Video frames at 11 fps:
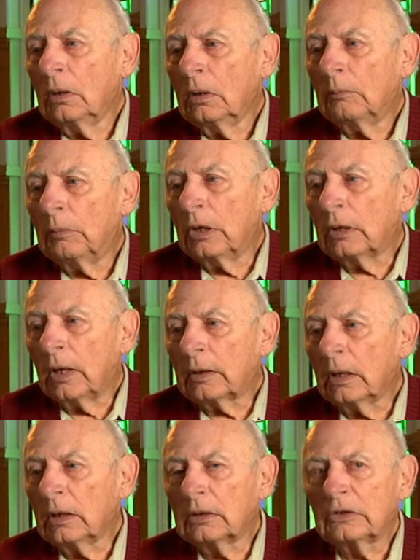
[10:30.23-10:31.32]
But I
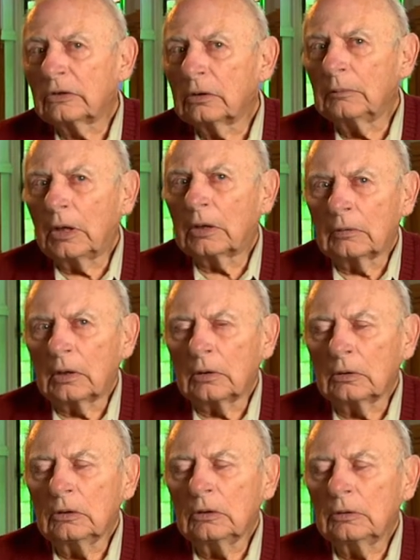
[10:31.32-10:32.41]
kind of stood my
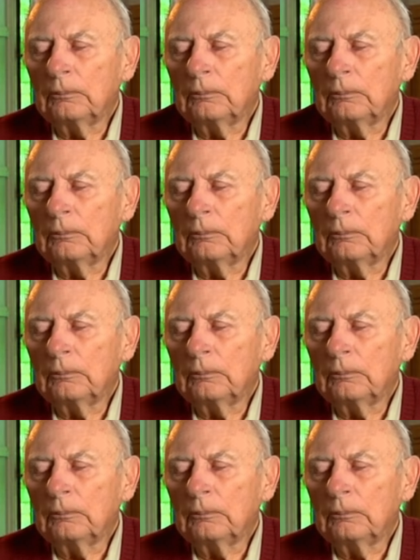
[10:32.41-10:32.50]
ground,